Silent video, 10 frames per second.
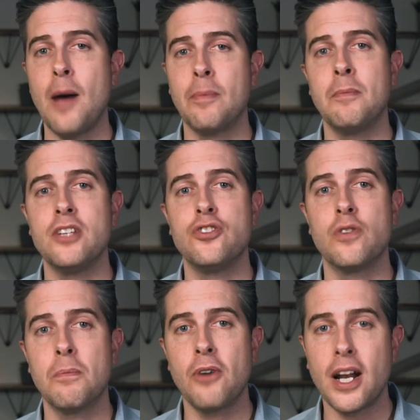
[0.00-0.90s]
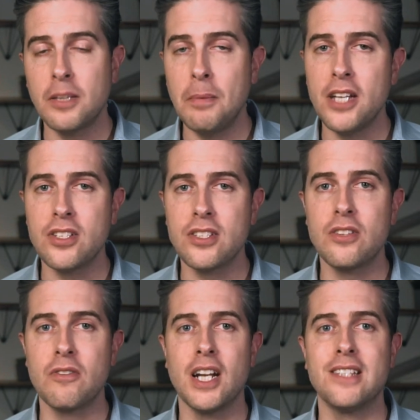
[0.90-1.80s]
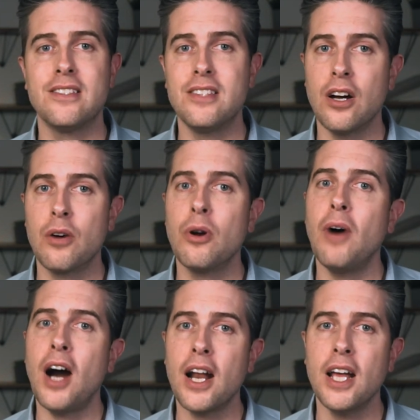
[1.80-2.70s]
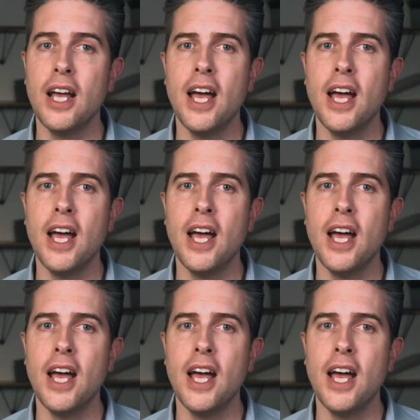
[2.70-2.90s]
optimize your product pages during a CRO audit